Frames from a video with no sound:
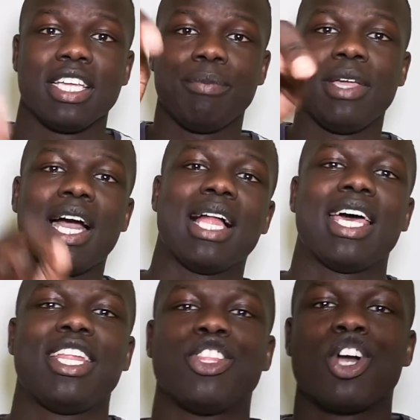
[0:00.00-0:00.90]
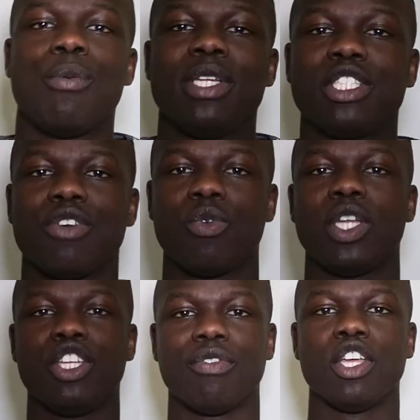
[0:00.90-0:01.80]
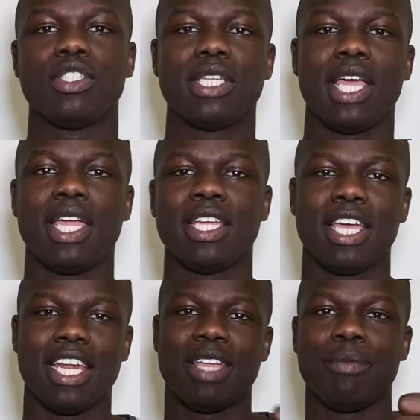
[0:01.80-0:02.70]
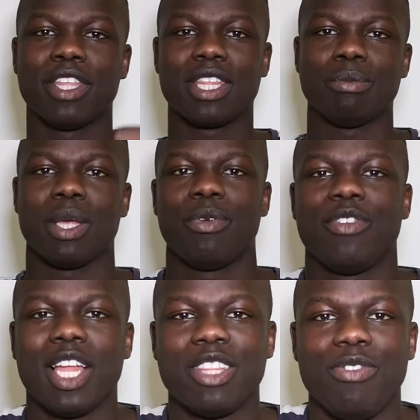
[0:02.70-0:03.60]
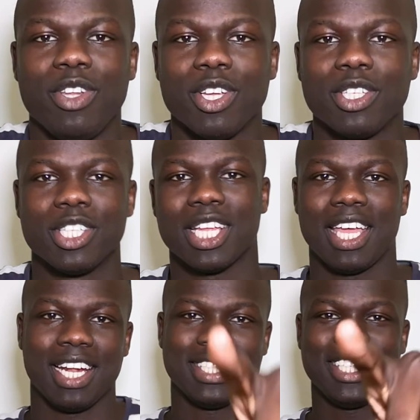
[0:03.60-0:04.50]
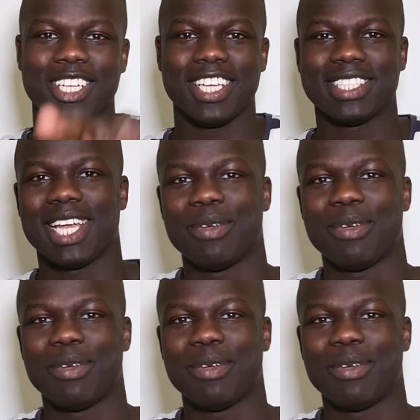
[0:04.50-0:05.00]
Give me a highlight in the comments of what you've learned today, and give me a thumbs up if you liked the video, and I'll see you next